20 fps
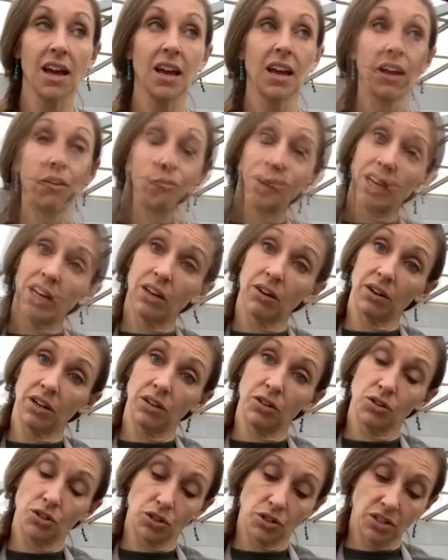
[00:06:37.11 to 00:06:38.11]
For me here
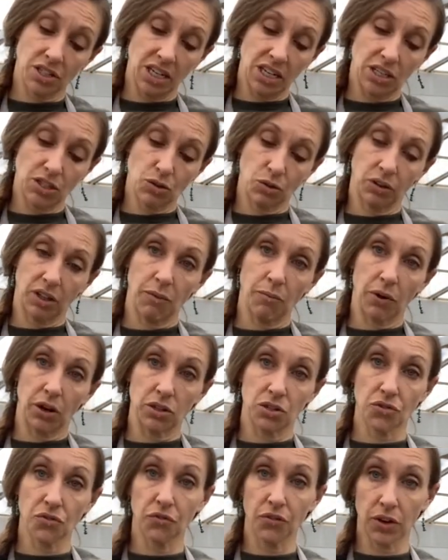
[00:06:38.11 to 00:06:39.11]
in New Jersey, it's only
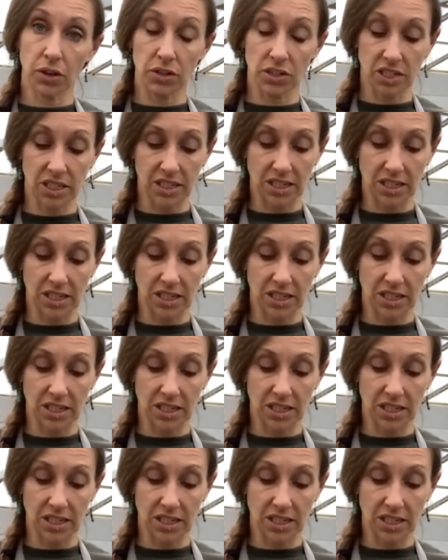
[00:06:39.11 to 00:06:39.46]
March 1st.